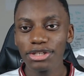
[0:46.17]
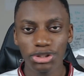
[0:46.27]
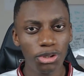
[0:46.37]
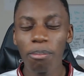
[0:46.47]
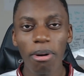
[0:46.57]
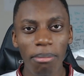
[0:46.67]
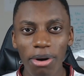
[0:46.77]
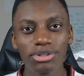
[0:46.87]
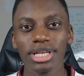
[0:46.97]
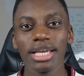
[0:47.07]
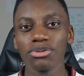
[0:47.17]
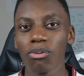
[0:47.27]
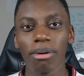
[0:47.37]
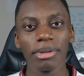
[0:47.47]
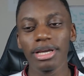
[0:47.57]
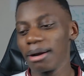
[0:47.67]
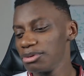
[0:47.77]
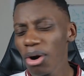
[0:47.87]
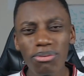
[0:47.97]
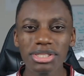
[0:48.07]
Choupo-Moting's warming up.
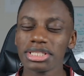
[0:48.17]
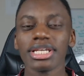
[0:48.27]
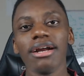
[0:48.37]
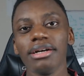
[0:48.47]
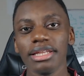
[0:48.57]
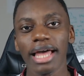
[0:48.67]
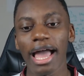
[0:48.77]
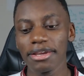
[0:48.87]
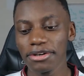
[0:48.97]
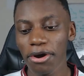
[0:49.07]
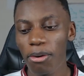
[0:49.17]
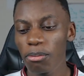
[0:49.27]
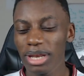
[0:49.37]
No one's scared of that, you know.